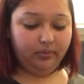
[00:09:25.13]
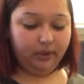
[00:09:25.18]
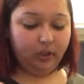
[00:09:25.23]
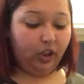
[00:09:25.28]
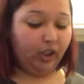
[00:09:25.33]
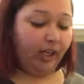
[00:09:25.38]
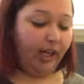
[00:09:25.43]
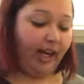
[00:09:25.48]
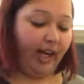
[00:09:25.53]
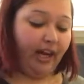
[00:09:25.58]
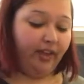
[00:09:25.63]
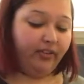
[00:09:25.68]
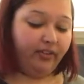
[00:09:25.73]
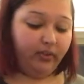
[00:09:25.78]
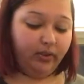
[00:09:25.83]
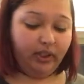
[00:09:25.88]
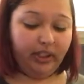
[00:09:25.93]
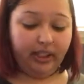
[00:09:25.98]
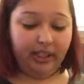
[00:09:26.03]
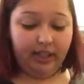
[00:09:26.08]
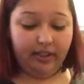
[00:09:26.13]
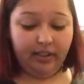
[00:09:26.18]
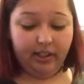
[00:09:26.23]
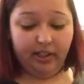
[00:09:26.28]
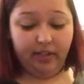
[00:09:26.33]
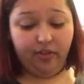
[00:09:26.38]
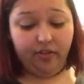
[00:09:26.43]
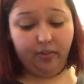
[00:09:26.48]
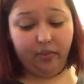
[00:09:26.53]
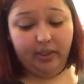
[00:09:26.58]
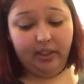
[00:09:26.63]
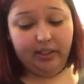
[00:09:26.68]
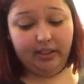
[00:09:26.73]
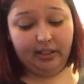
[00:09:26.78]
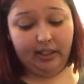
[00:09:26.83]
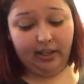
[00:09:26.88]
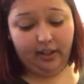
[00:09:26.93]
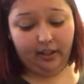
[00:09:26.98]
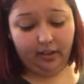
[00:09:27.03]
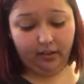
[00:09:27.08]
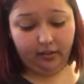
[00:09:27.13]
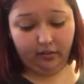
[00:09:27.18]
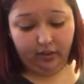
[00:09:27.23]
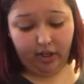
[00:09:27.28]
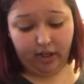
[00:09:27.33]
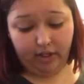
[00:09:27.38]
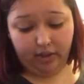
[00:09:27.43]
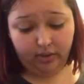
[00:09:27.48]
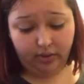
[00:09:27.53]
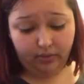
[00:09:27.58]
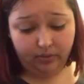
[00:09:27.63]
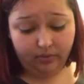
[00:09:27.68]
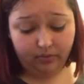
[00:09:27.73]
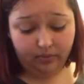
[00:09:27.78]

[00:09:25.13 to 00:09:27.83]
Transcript: Or half of what I got left because I love rice.